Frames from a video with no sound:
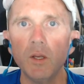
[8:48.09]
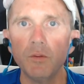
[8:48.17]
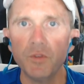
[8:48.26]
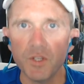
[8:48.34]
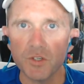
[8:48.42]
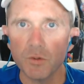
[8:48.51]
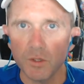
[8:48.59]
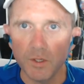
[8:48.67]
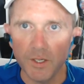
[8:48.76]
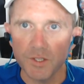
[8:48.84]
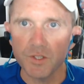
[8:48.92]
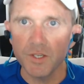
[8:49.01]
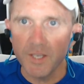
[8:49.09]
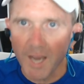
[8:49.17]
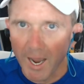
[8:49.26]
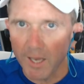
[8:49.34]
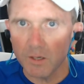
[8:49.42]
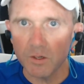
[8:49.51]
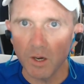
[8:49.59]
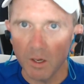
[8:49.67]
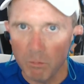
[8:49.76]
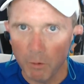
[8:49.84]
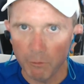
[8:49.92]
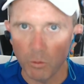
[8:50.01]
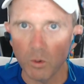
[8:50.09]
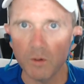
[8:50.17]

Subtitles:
This is not done before.